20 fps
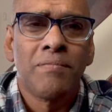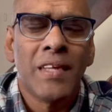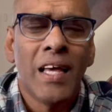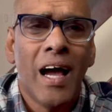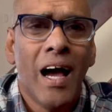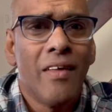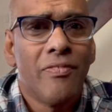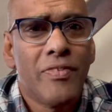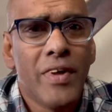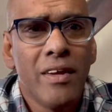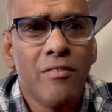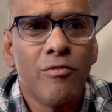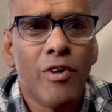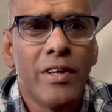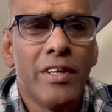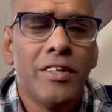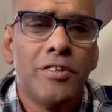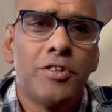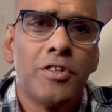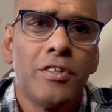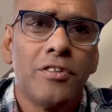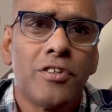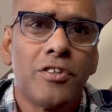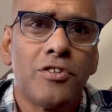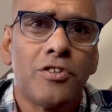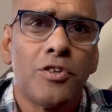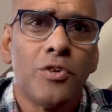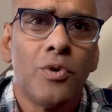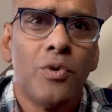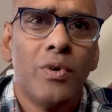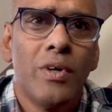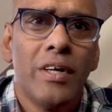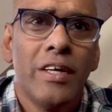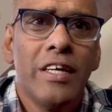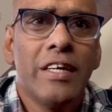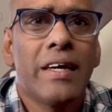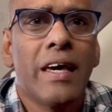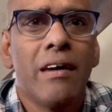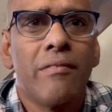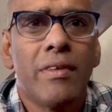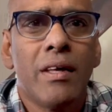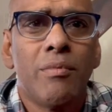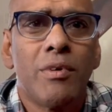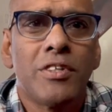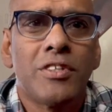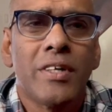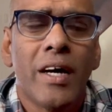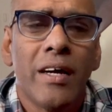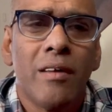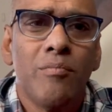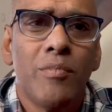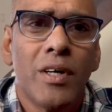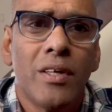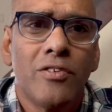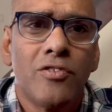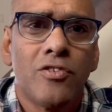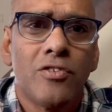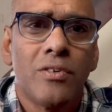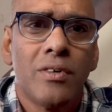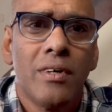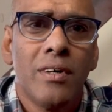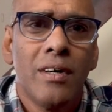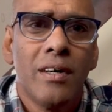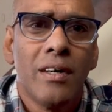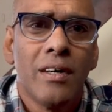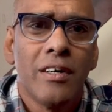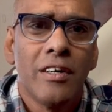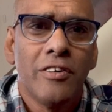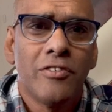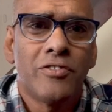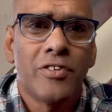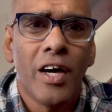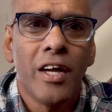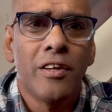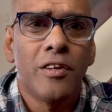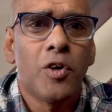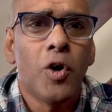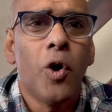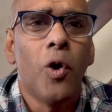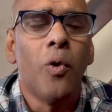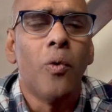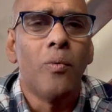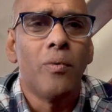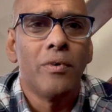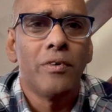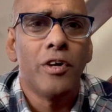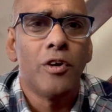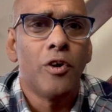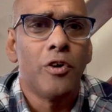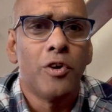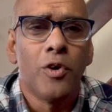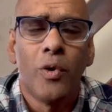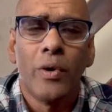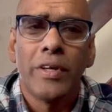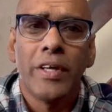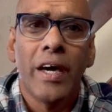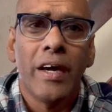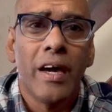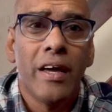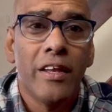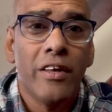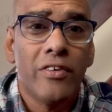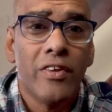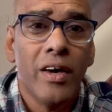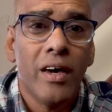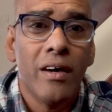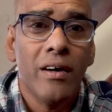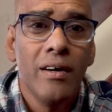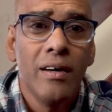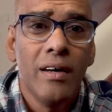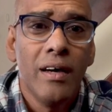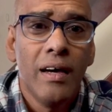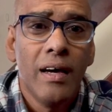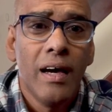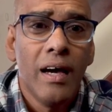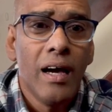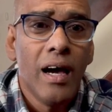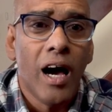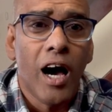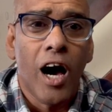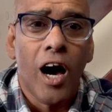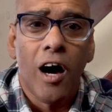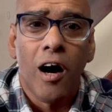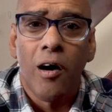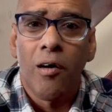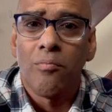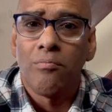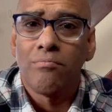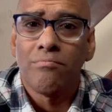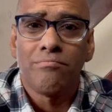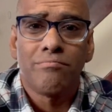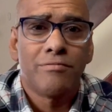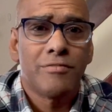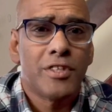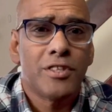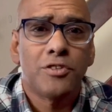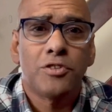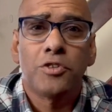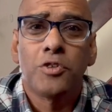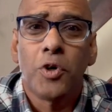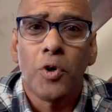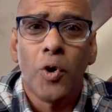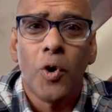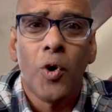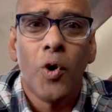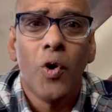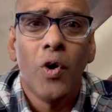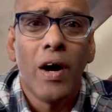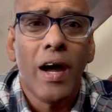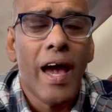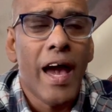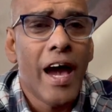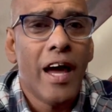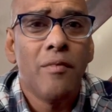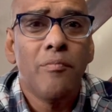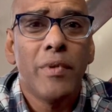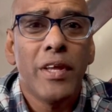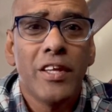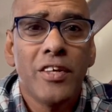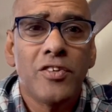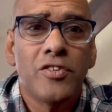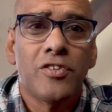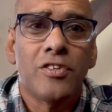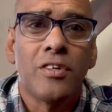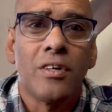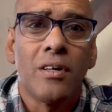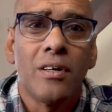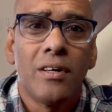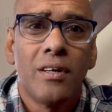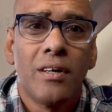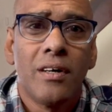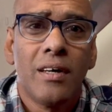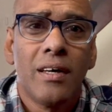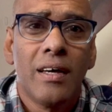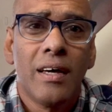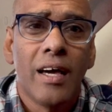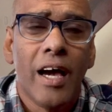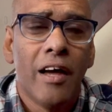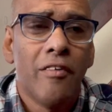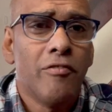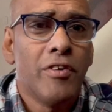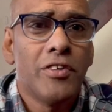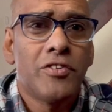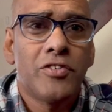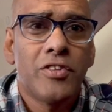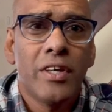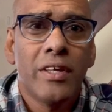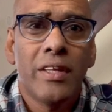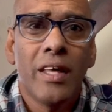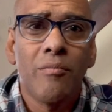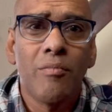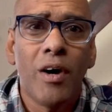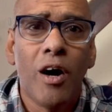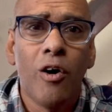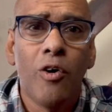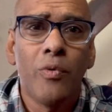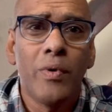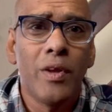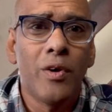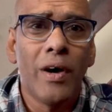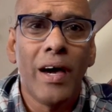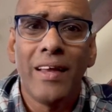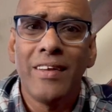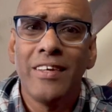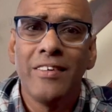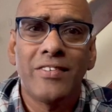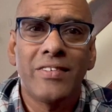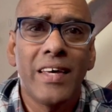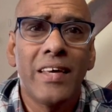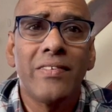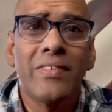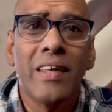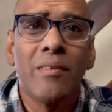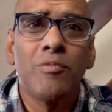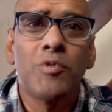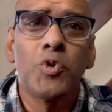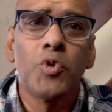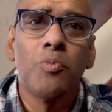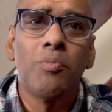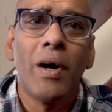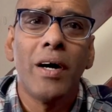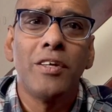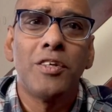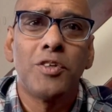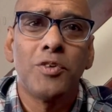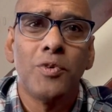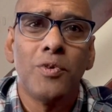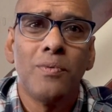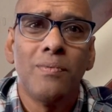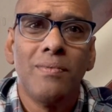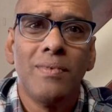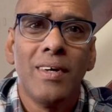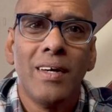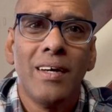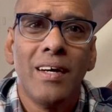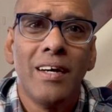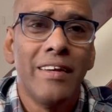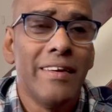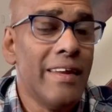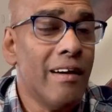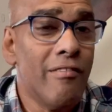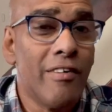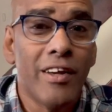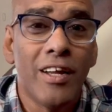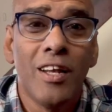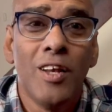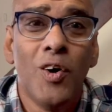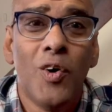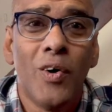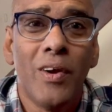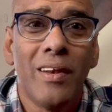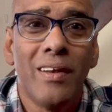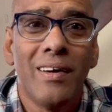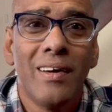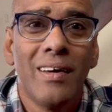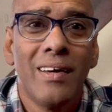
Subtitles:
And then what did Jesus do? He gave them assignments. He said, go, you know, don't take anything. Just go and minister. And we see them how, you know, and he sent them two by two, never alone.